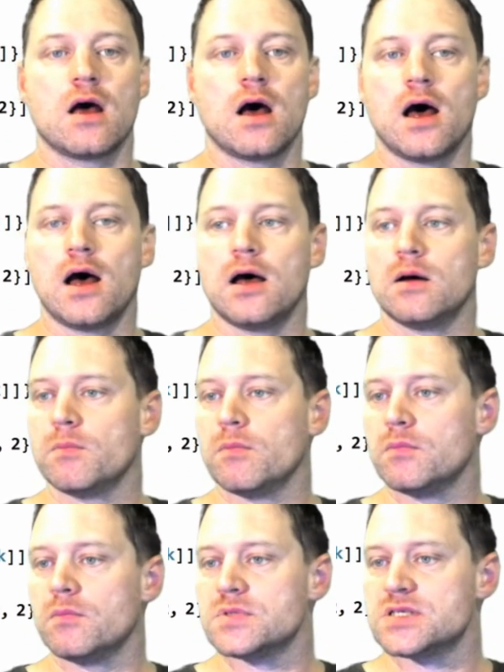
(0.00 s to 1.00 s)
Um,
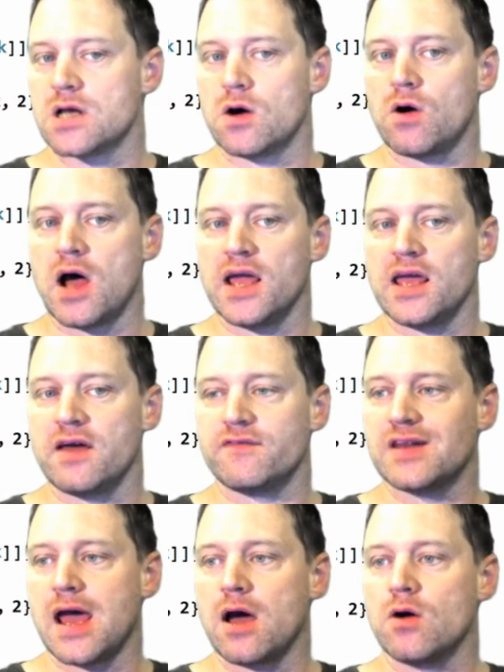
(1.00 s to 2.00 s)
so I have
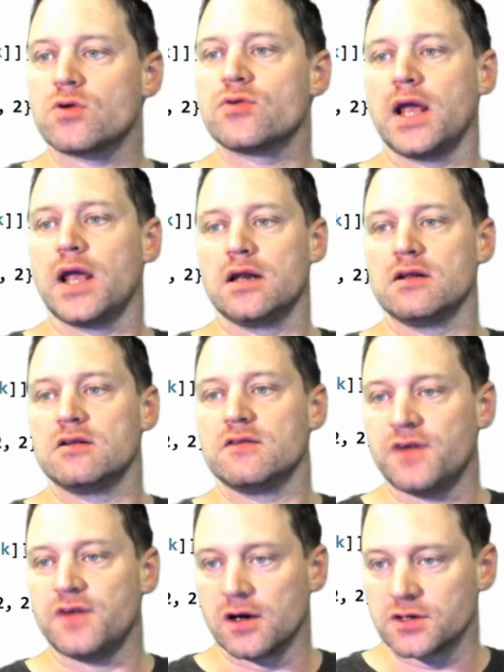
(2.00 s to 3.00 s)
now created a
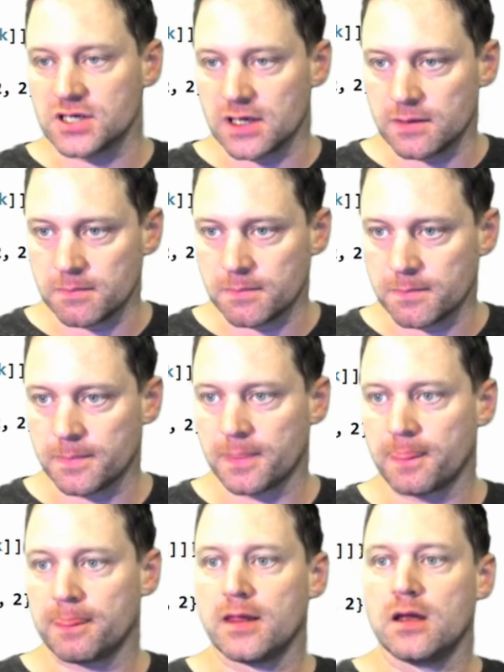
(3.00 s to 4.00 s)
function
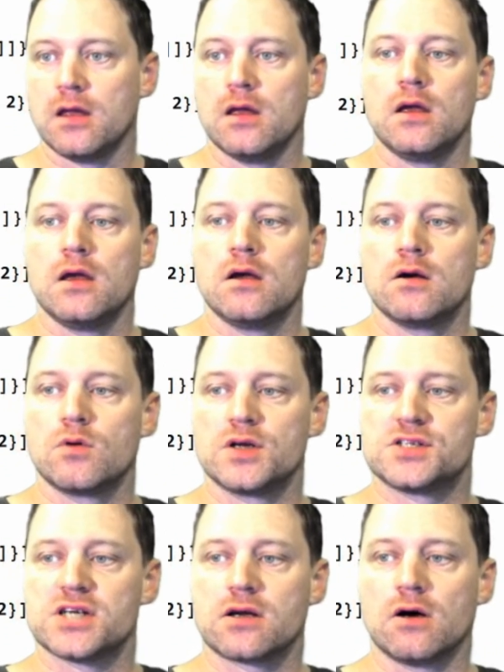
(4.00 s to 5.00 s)

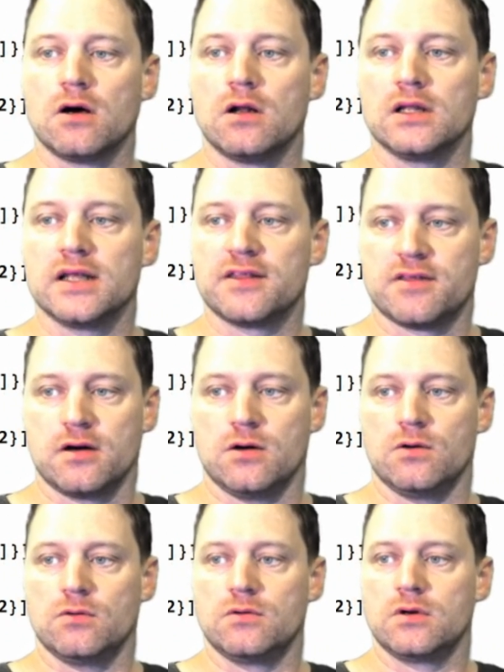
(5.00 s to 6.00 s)
which I call
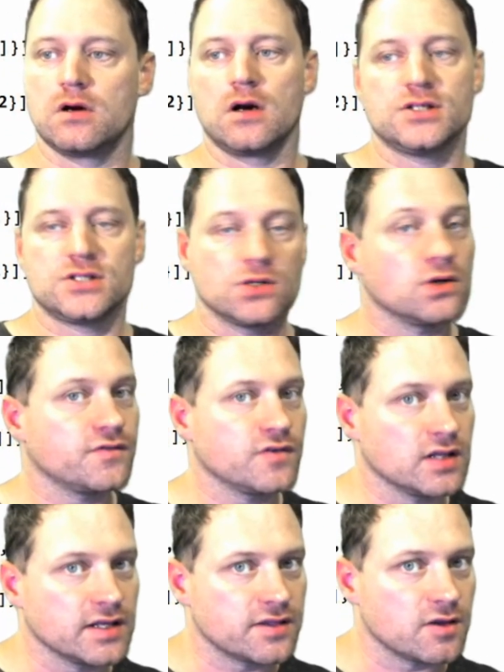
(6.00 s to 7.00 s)
litho. All right, short for
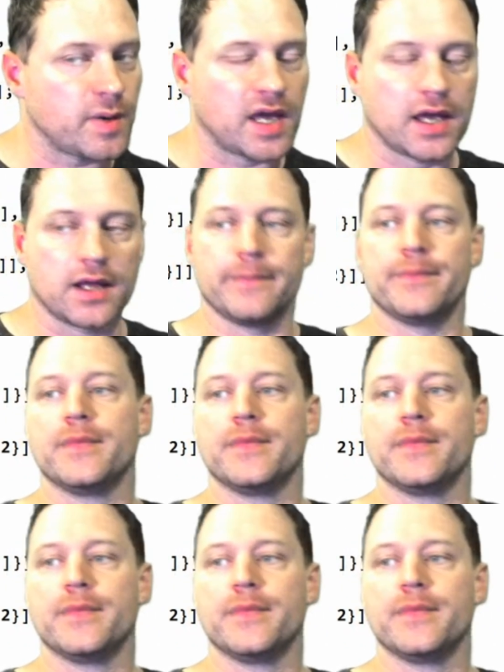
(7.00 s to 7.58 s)
lithopane.